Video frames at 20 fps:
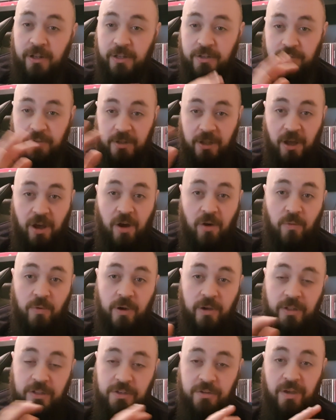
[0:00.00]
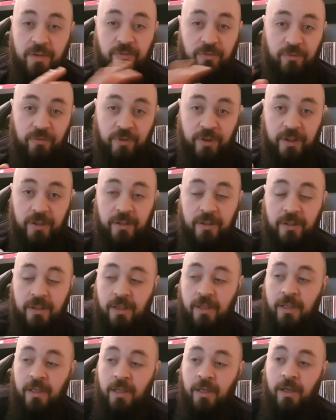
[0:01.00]
They do the artwork, they do everything.
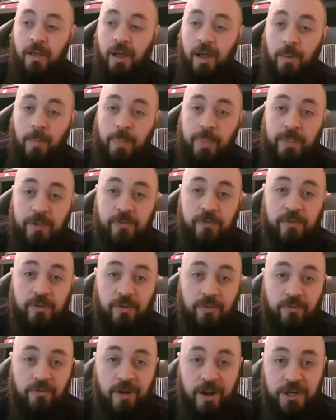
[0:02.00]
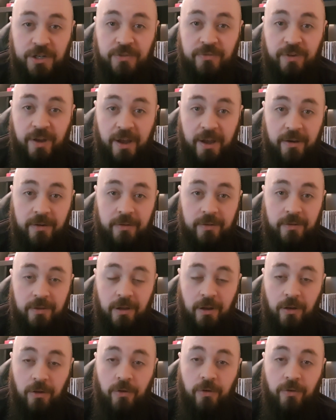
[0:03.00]
If you're a thrash fan,
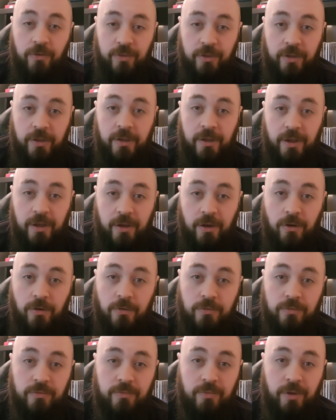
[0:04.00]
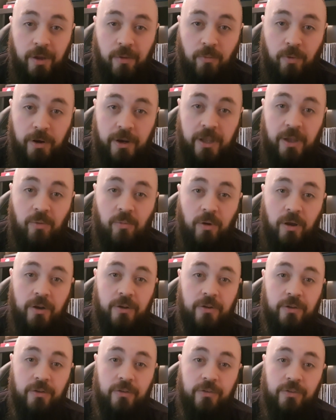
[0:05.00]
a lot of the old like one-hit
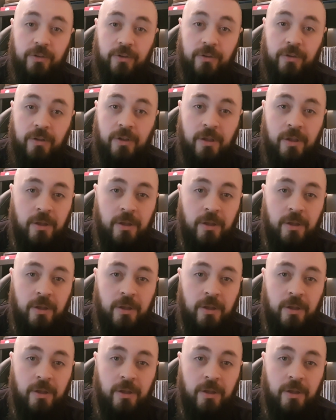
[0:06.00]
wonders and